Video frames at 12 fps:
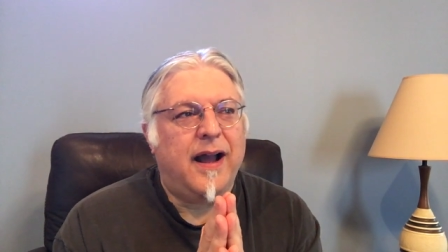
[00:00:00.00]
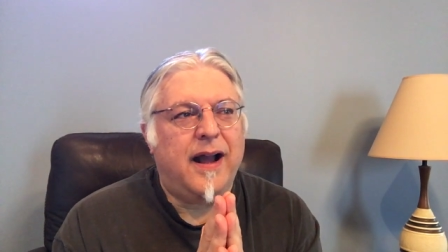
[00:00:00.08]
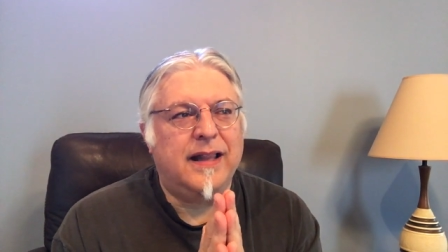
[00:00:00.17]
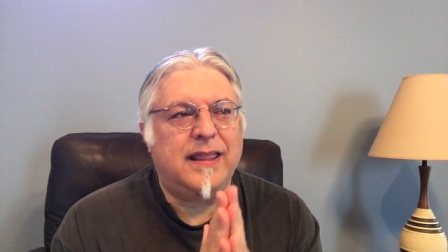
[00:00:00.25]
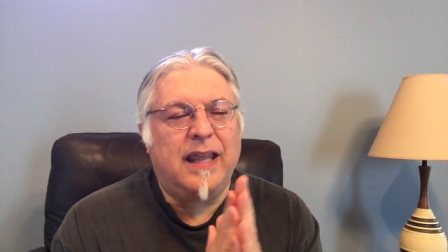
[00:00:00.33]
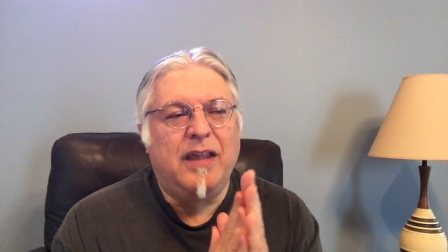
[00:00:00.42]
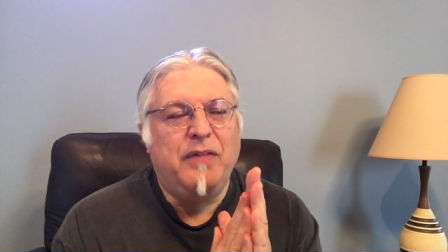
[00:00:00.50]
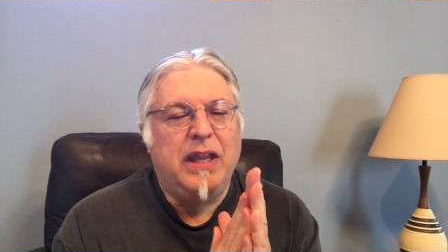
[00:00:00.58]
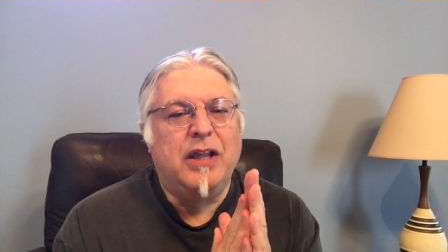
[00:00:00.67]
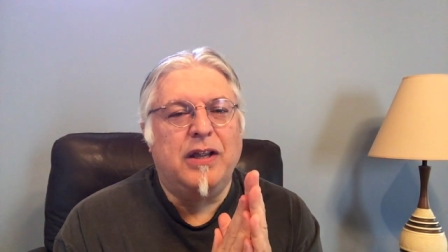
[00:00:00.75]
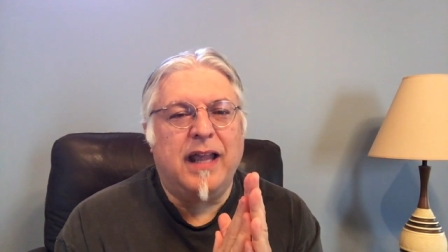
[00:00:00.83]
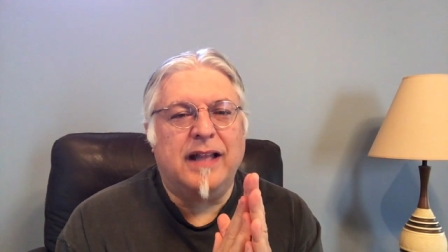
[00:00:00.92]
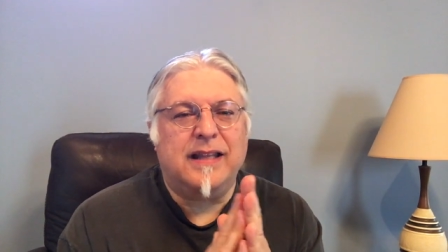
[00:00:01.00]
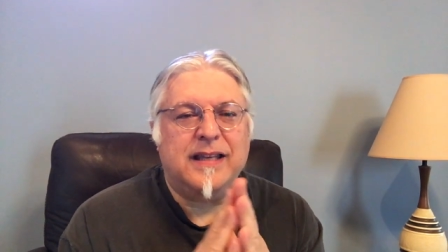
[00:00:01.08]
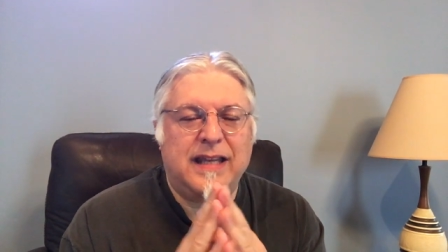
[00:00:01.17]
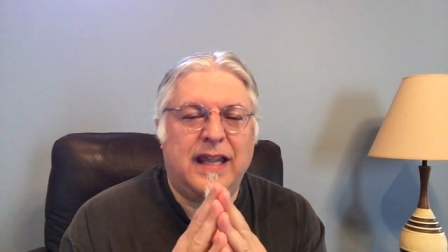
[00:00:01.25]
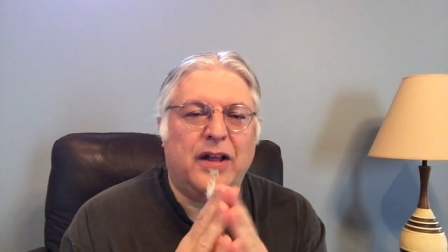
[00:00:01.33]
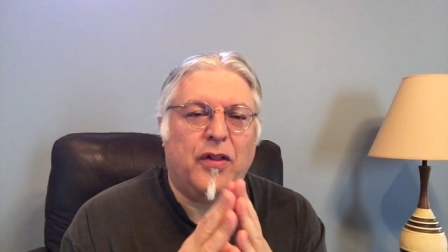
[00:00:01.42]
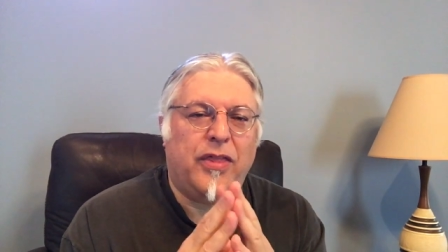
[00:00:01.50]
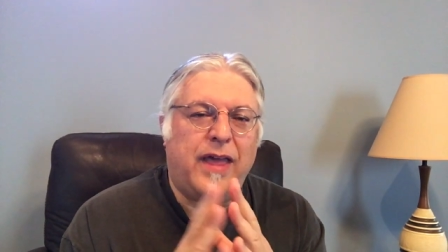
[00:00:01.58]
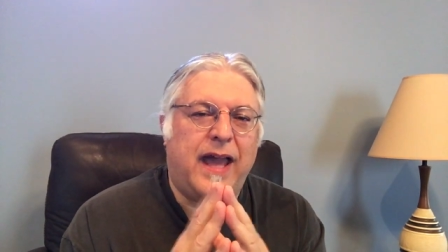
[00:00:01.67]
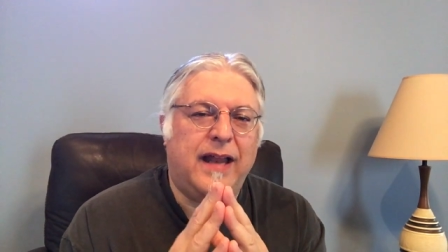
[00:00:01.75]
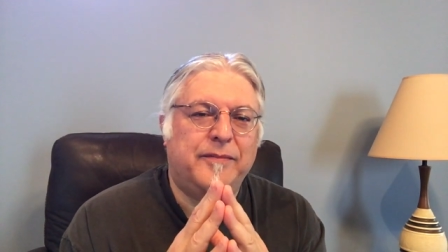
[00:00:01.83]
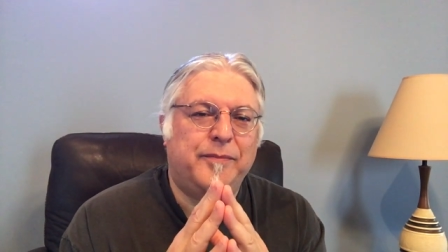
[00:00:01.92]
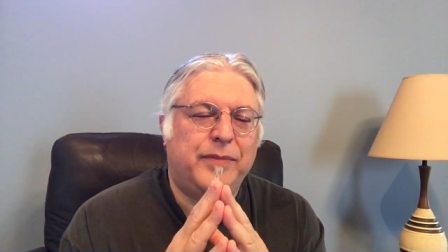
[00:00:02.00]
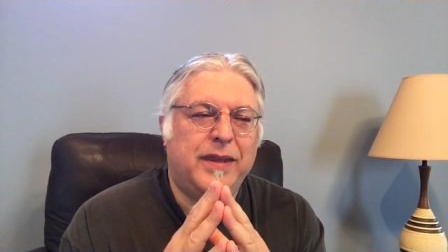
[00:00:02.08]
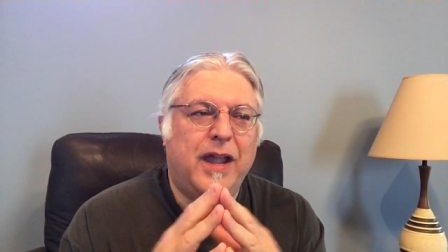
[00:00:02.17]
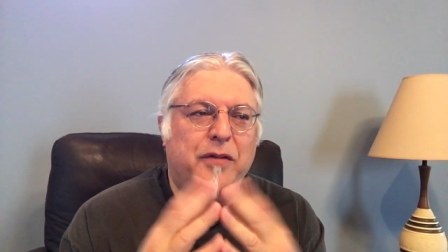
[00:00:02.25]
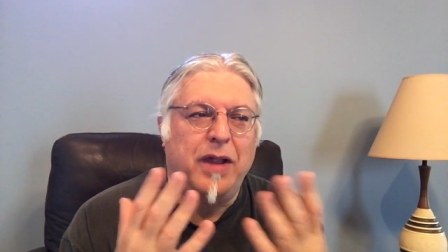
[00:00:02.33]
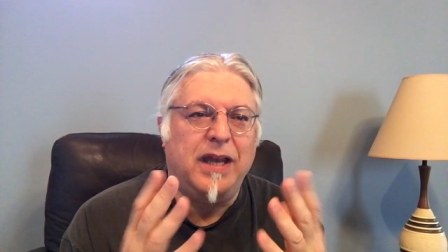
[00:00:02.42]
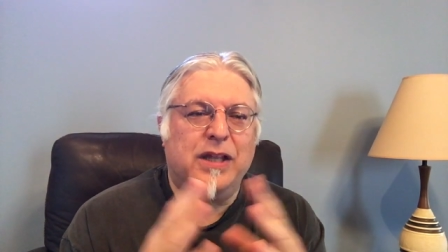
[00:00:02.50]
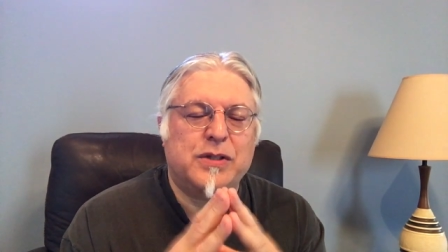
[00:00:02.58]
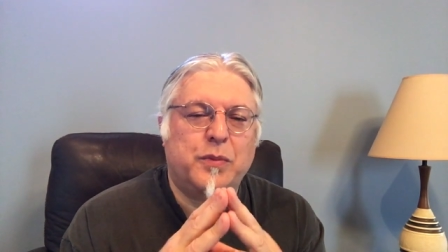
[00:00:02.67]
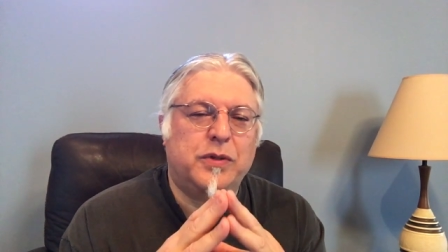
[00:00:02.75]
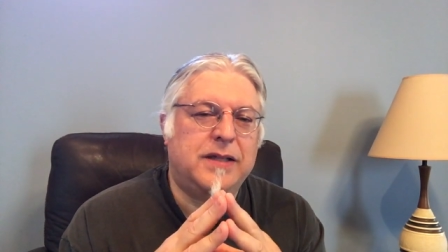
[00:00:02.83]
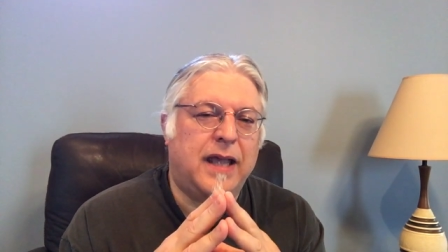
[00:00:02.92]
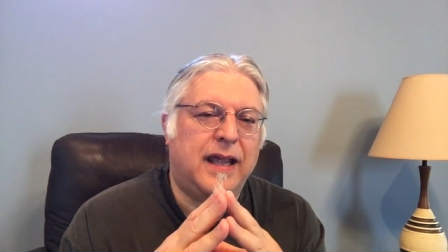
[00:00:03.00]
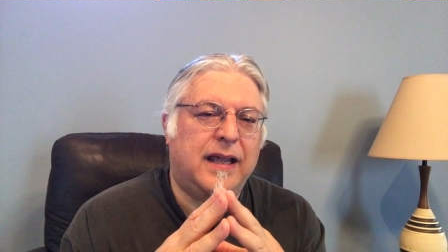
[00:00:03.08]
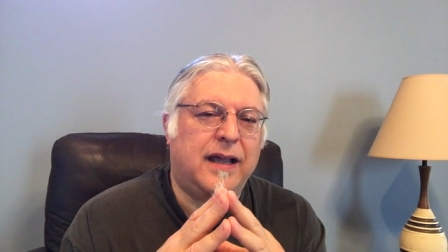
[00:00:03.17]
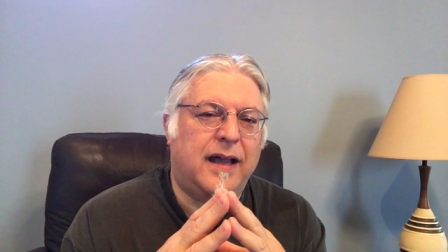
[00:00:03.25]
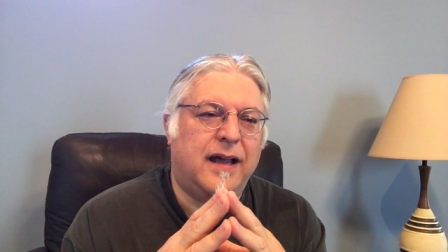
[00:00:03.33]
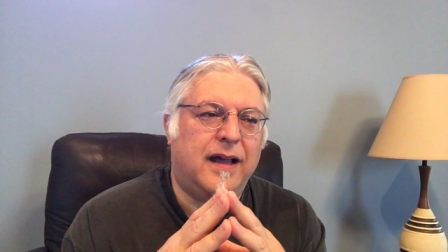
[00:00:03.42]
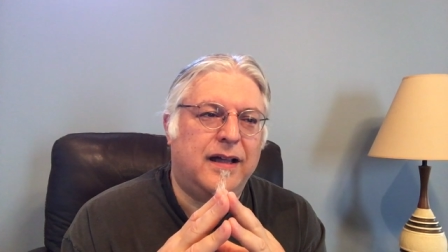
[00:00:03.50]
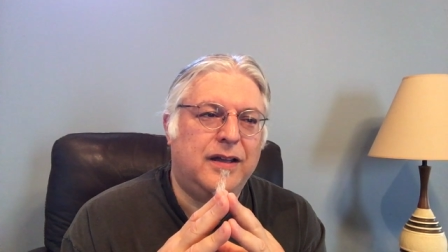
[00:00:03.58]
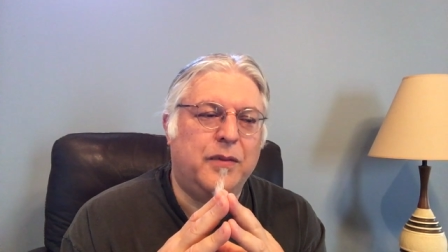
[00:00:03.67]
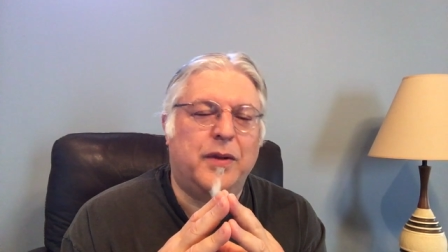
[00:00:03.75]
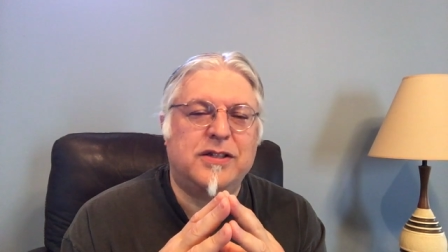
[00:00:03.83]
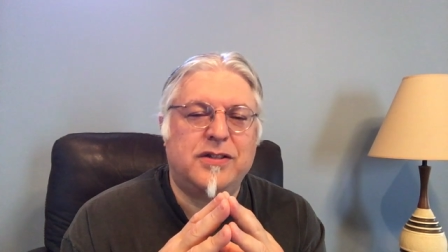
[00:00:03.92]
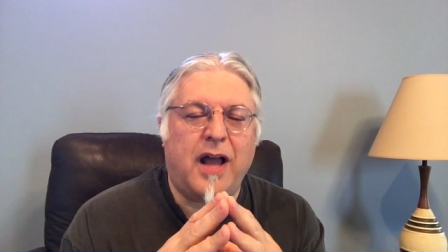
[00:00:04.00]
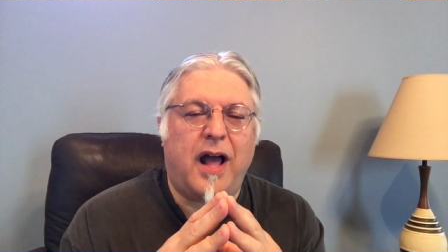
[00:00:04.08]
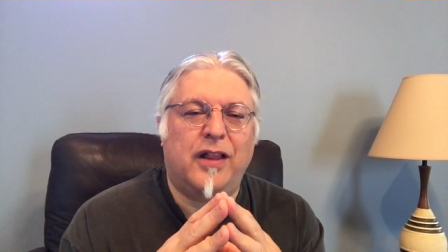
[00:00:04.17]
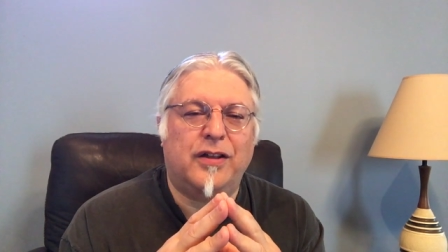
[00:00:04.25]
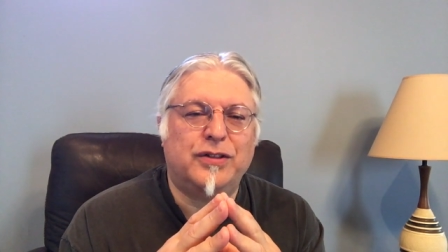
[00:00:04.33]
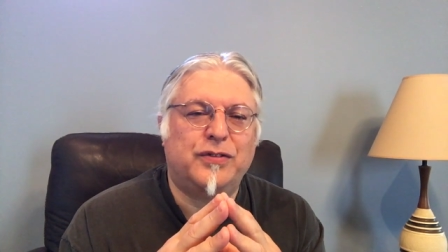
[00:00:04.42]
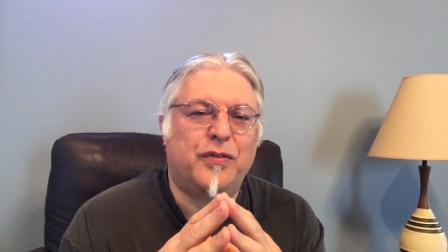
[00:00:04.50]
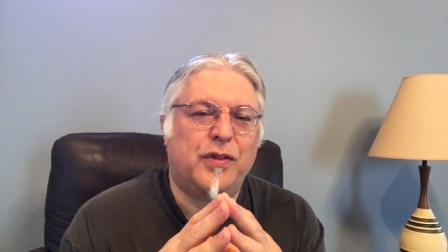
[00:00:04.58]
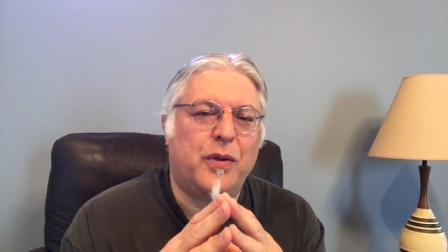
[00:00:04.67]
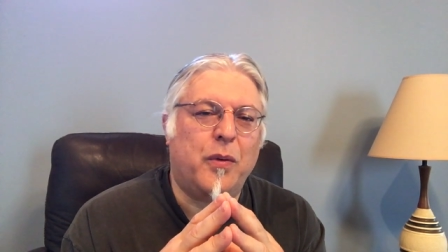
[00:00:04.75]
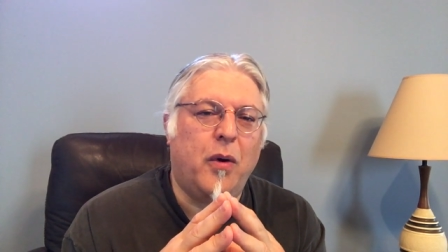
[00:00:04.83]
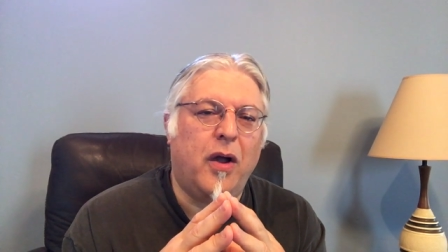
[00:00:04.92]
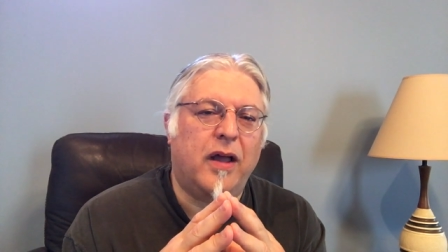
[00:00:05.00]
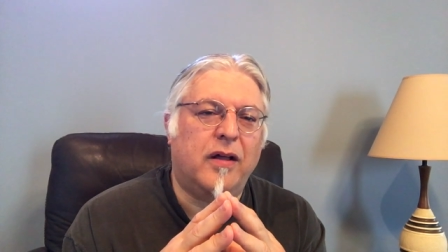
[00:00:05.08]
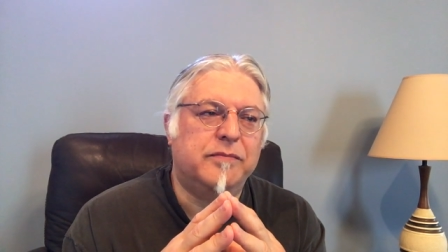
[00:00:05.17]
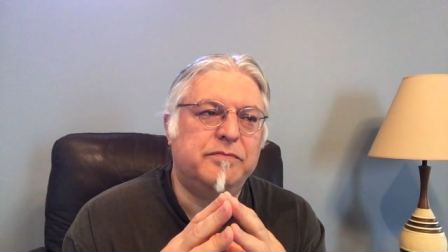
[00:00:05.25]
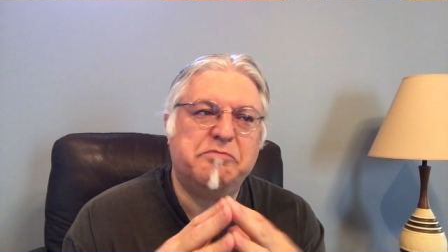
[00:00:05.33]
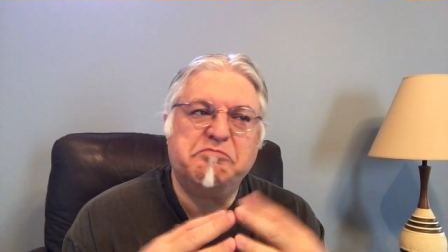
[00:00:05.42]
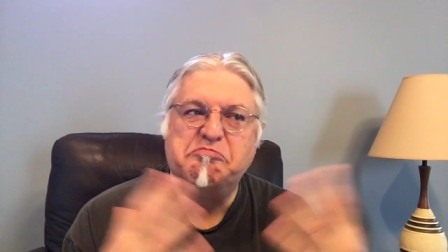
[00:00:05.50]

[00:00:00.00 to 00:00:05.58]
I think if he could get the deal that the Iranians would take U.S. dollars for their oil,